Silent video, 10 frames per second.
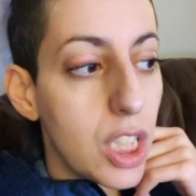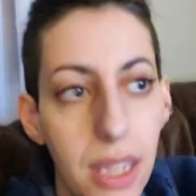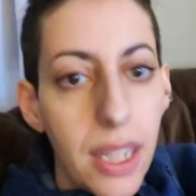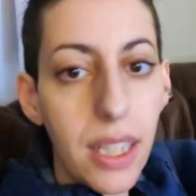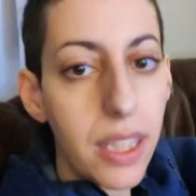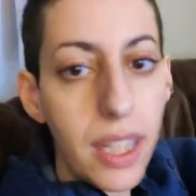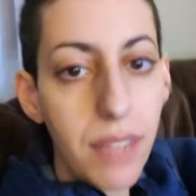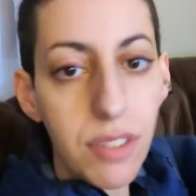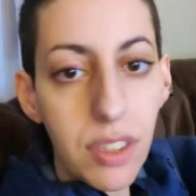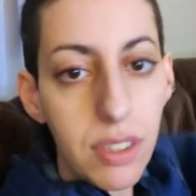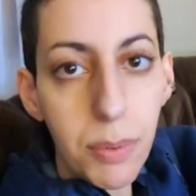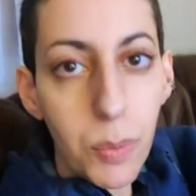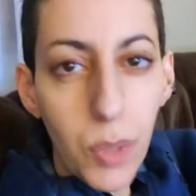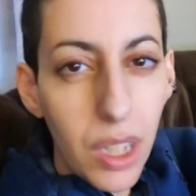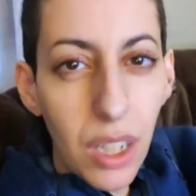Lately, I've just been
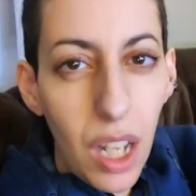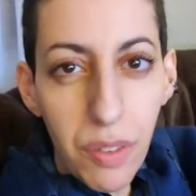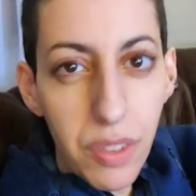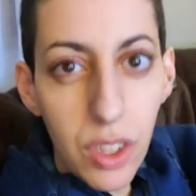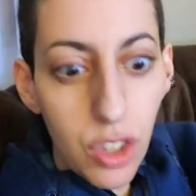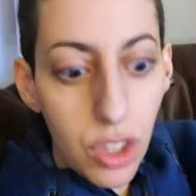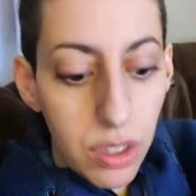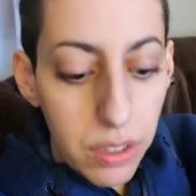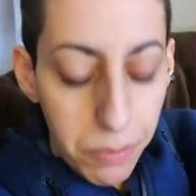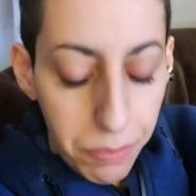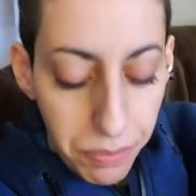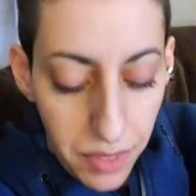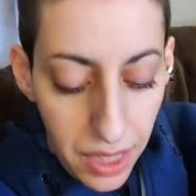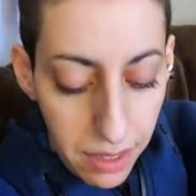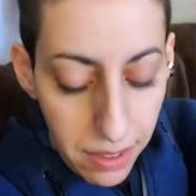wearing a lot of t-shirts,
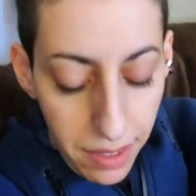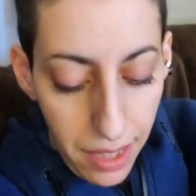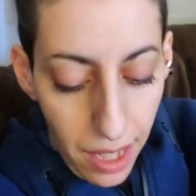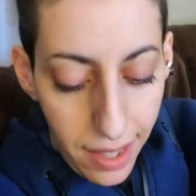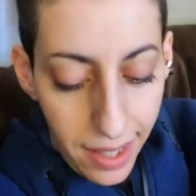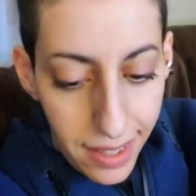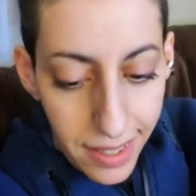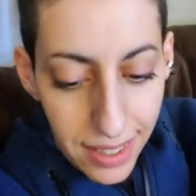things like that, and